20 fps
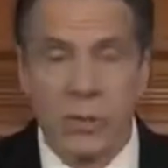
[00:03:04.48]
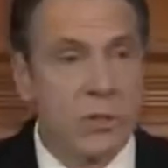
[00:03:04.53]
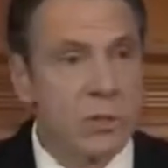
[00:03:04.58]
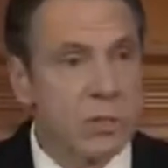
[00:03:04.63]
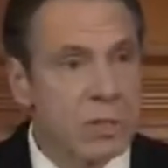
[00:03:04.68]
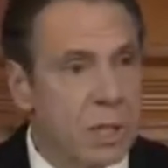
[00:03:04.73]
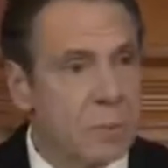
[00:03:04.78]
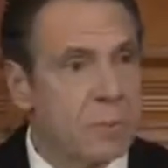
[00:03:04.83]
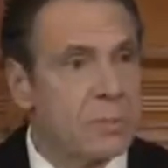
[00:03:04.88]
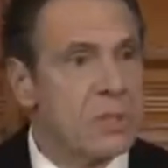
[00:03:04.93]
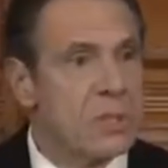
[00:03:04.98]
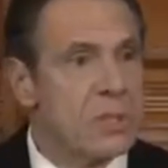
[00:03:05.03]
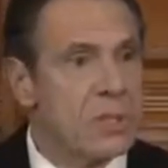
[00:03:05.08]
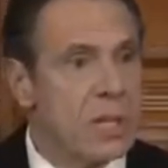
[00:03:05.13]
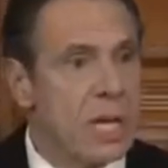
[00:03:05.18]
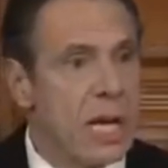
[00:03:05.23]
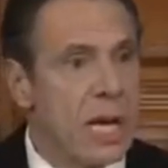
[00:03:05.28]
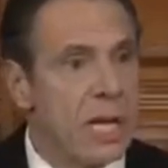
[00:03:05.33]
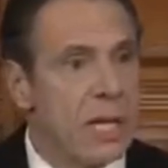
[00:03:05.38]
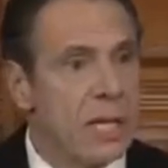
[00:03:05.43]
numbers
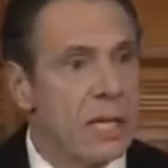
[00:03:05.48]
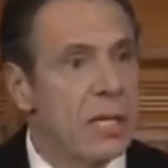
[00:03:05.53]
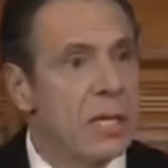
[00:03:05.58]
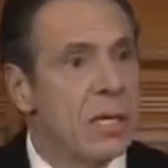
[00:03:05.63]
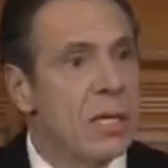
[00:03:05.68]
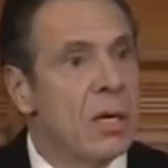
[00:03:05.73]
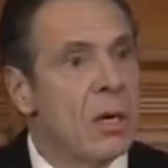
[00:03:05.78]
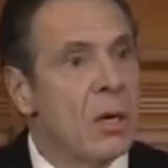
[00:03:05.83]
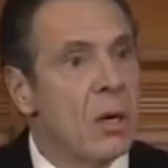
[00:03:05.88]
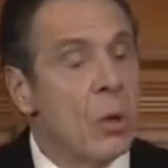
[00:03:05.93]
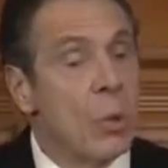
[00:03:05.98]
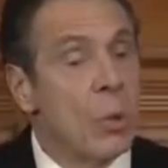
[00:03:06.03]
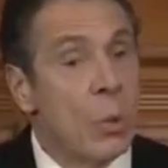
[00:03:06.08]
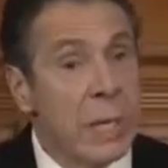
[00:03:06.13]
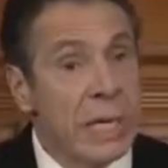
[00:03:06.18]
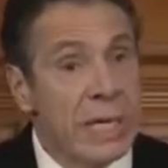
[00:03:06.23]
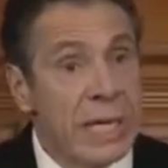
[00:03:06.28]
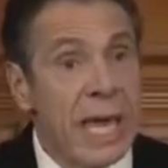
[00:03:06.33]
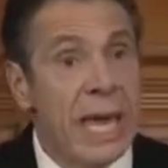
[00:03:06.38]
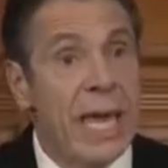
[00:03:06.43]
say we
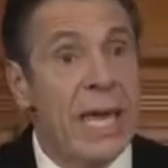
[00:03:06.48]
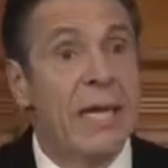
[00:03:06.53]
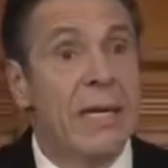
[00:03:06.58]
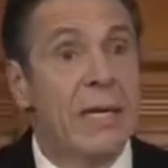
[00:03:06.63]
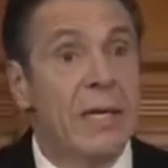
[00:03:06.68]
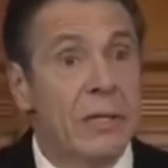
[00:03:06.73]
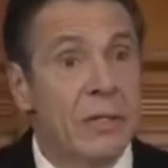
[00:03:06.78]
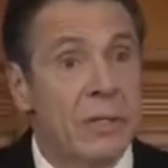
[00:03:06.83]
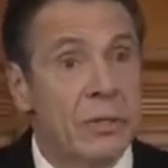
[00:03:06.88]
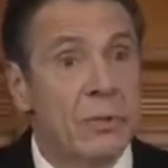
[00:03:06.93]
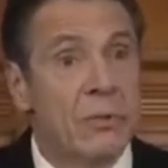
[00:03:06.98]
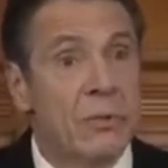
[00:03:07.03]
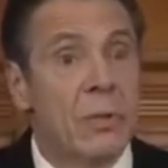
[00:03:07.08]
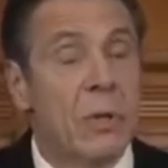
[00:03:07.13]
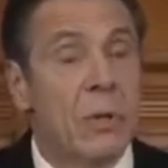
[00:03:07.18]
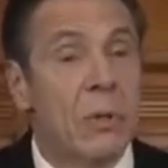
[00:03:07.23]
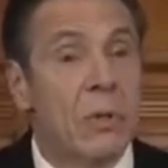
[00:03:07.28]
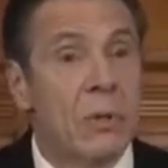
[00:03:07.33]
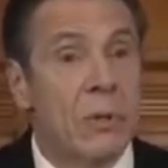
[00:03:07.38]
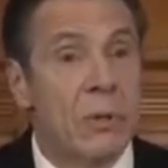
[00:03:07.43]
can
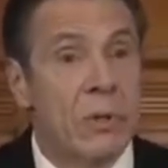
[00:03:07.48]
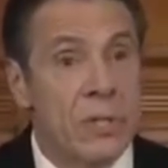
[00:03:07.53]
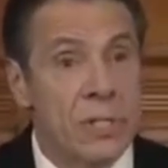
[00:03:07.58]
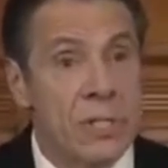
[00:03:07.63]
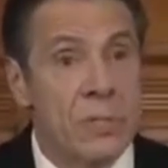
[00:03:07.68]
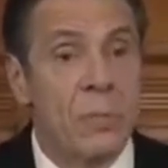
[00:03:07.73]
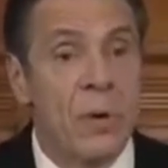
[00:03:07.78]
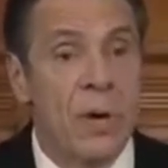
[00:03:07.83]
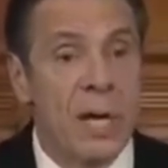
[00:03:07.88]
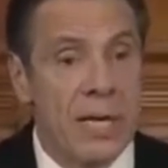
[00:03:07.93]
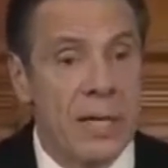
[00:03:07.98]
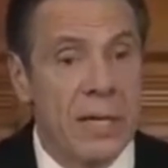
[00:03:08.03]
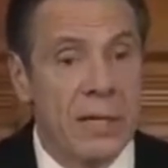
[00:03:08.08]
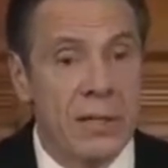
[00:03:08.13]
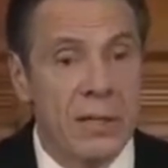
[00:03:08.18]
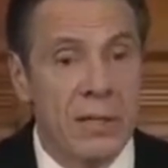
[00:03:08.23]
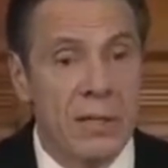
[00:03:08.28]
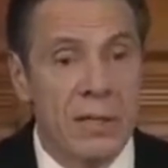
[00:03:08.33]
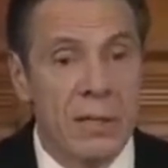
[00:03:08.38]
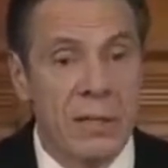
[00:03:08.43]
control the spread.
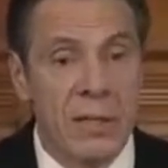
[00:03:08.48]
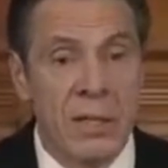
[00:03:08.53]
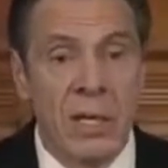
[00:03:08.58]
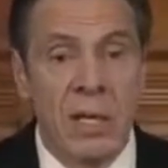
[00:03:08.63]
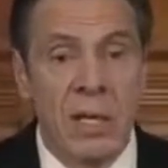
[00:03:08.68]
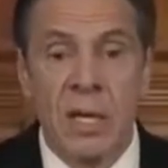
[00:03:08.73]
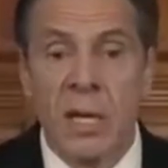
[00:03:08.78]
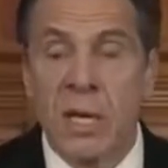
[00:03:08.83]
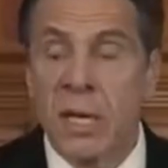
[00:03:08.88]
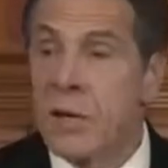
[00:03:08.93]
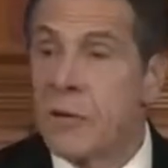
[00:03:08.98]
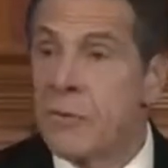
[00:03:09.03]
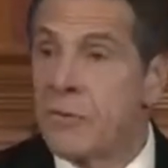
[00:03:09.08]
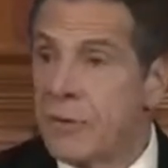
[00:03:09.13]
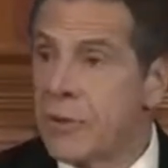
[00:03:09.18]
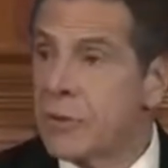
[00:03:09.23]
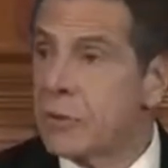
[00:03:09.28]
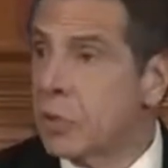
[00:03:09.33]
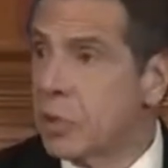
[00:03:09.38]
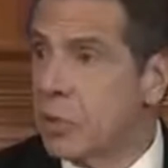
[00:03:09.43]

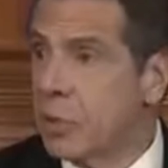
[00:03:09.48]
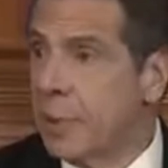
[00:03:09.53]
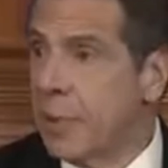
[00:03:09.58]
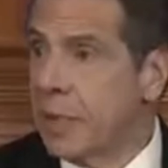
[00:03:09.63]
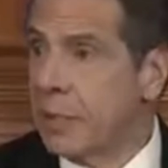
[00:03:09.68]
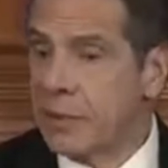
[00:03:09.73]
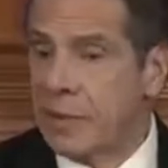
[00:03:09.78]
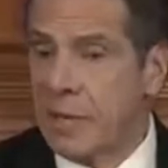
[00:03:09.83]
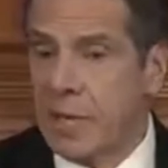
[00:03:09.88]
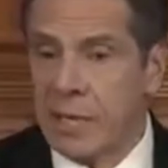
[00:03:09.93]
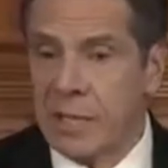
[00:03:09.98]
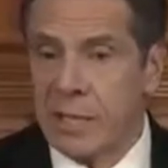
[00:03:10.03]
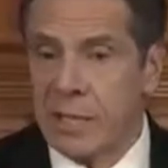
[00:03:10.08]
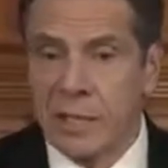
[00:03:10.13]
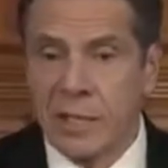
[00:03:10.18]
Feel good about that.